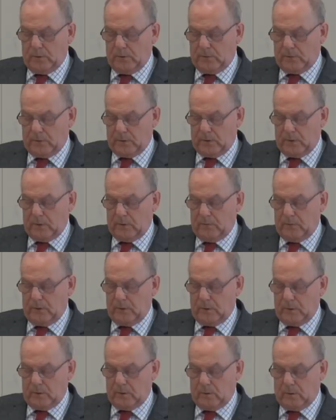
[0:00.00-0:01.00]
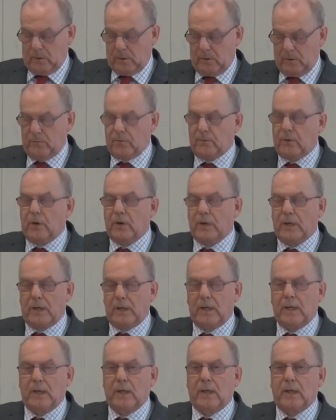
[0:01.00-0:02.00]
serve the Lord, for
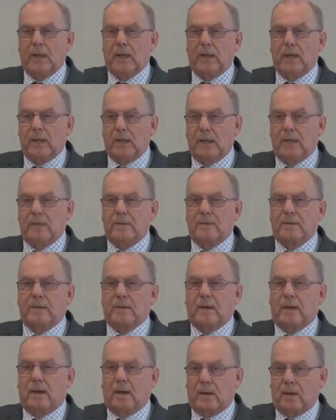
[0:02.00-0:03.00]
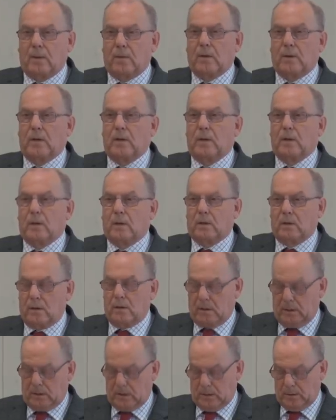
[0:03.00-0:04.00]
he is our
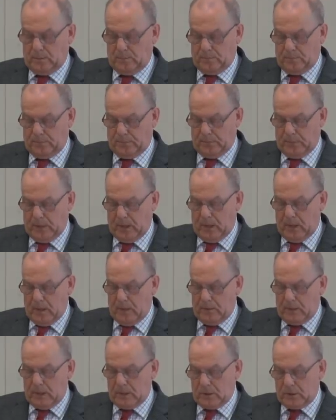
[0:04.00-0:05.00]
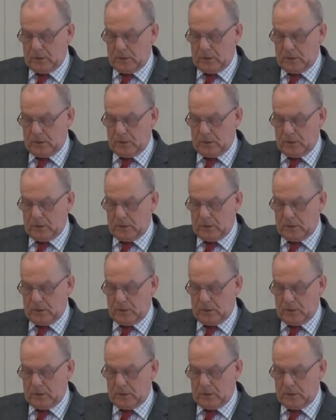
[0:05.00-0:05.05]
God." Then